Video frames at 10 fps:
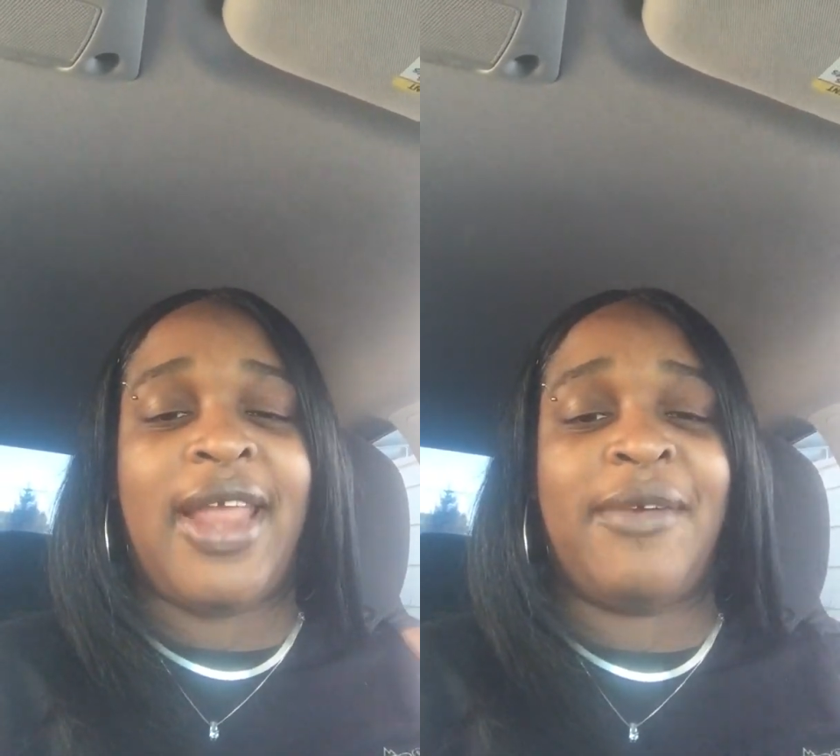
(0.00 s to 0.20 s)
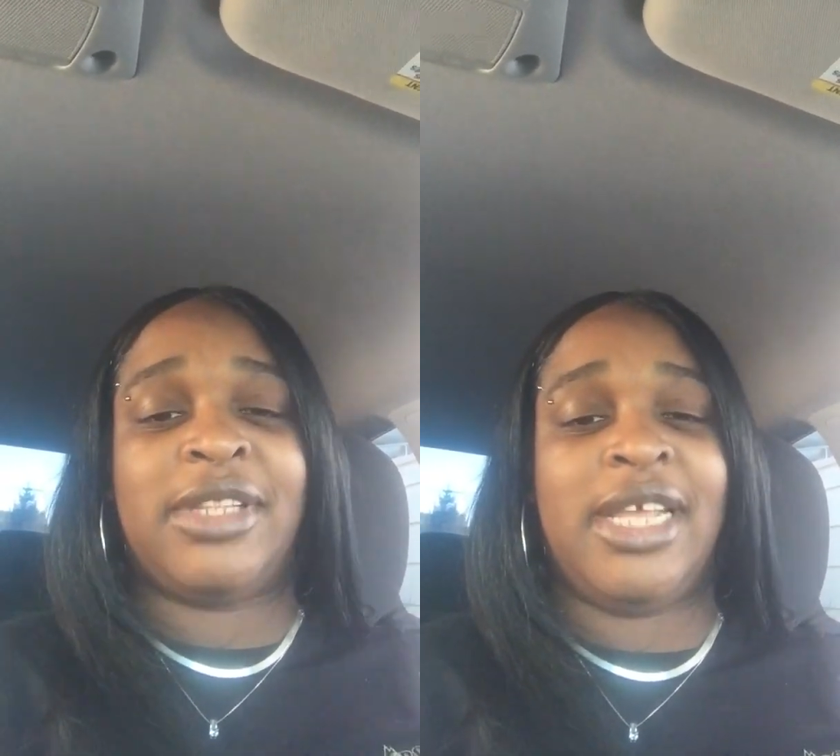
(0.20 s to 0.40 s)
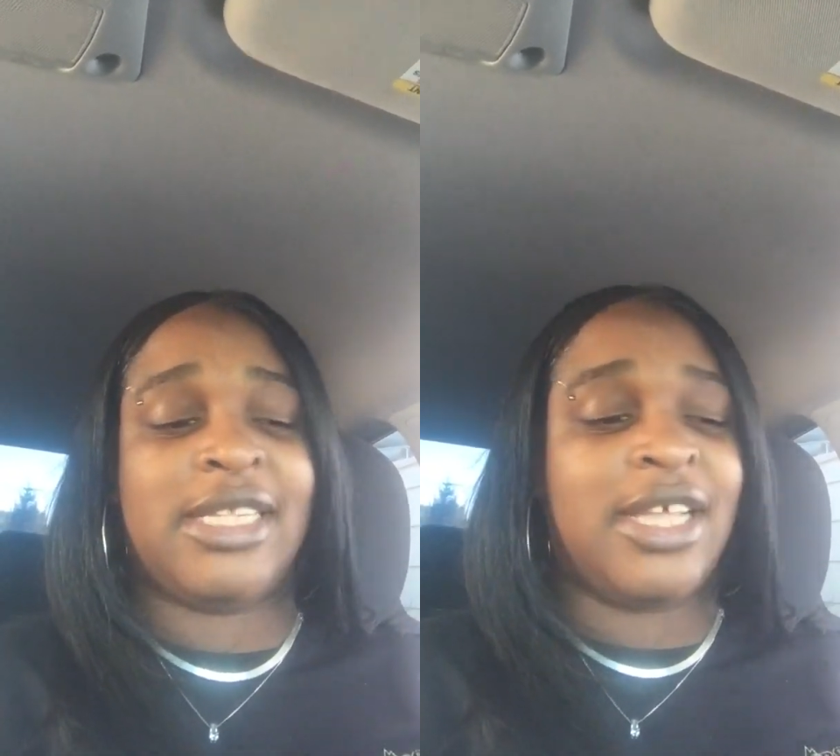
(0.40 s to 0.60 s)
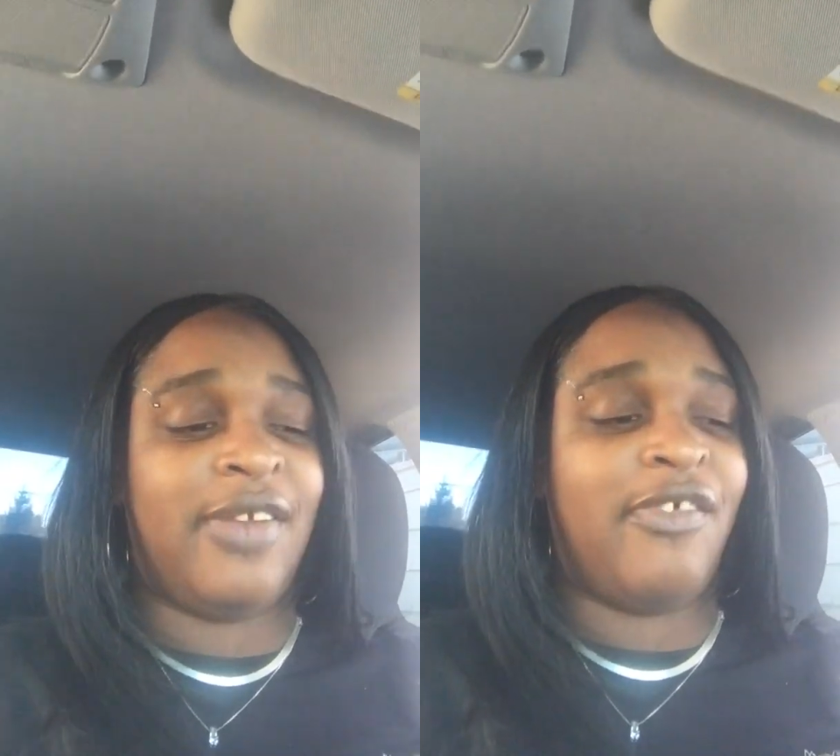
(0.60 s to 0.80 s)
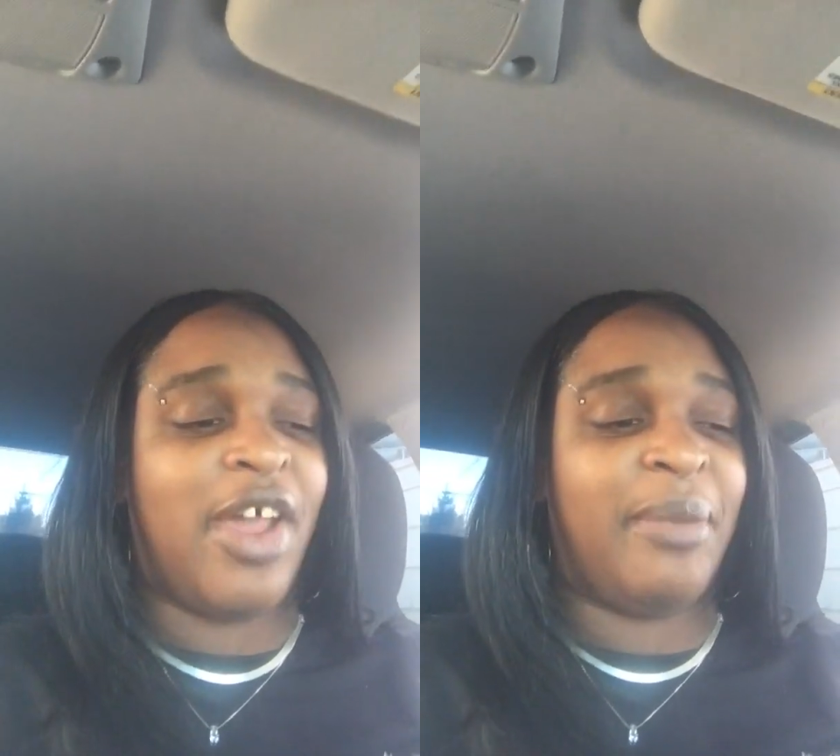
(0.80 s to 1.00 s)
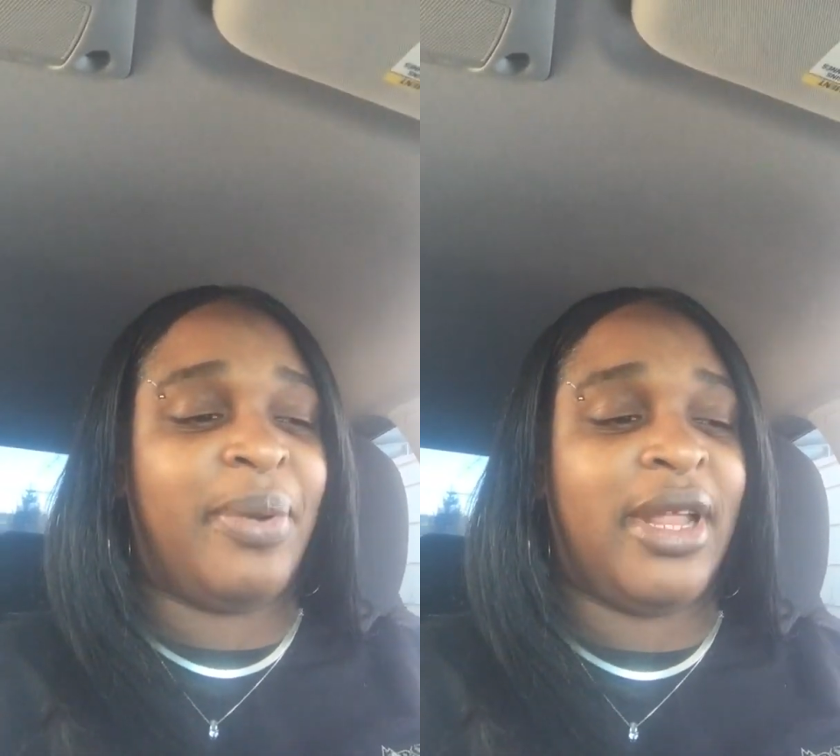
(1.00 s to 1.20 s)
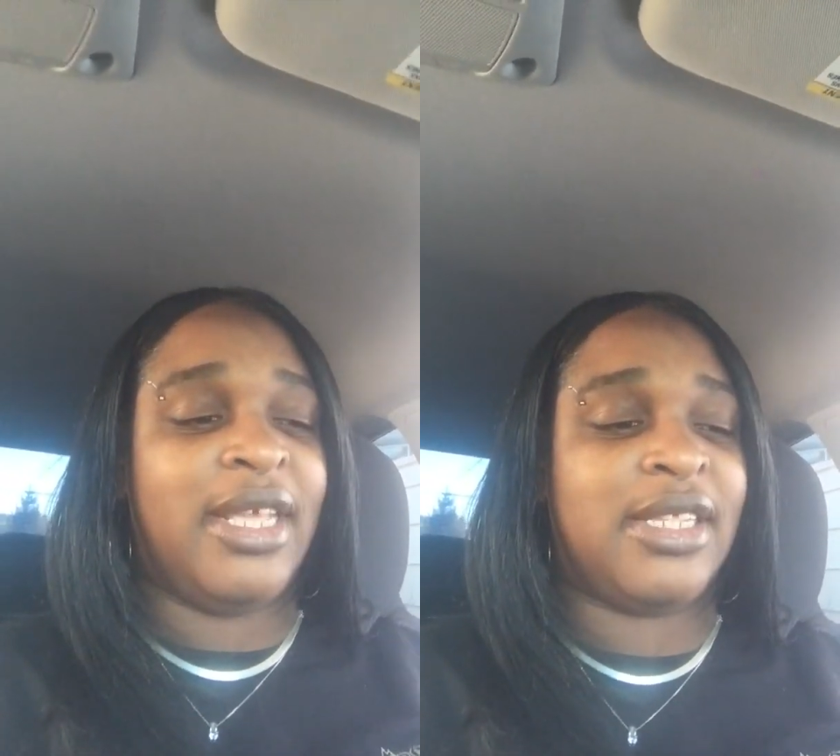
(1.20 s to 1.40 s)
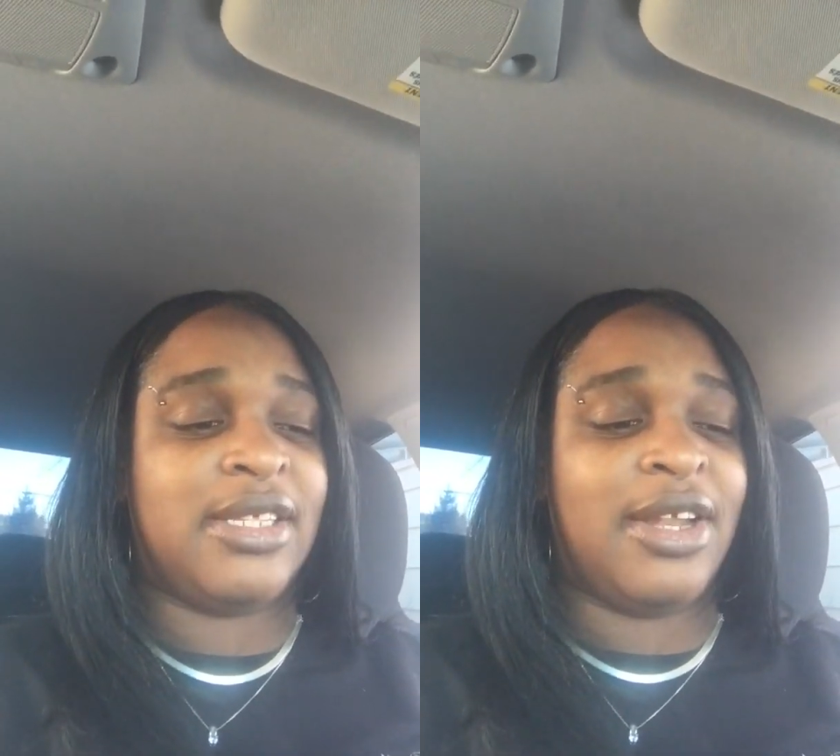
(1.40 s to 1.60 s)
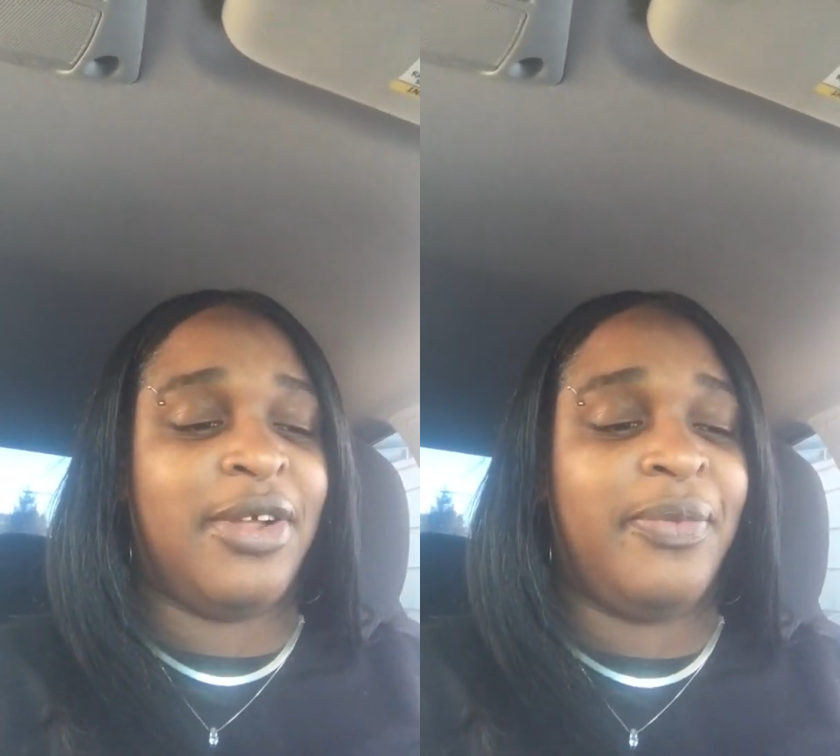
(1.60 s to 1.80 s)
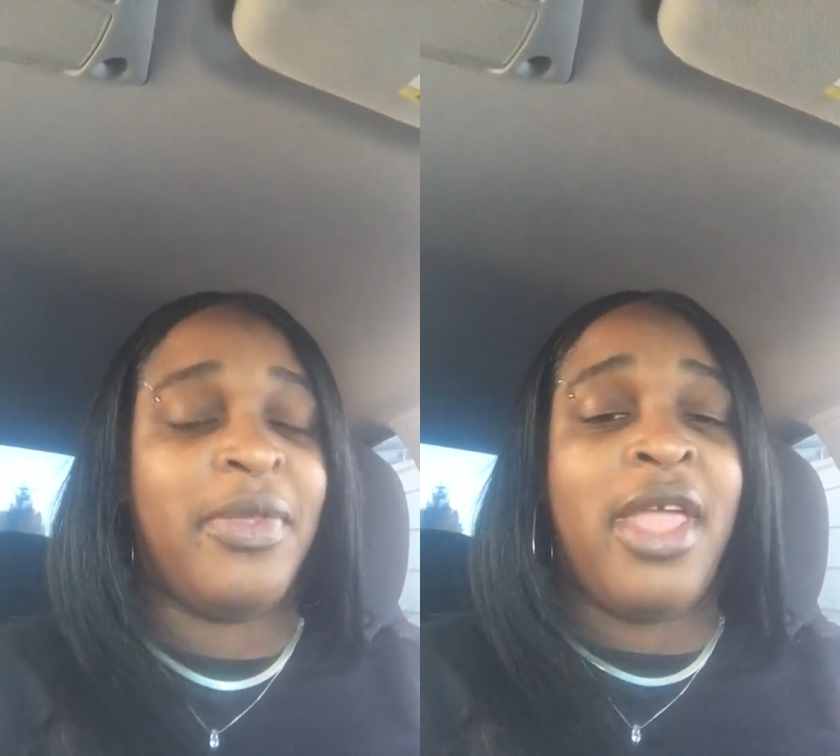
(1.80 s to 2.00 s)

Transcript: everything is going to fall in place, you know.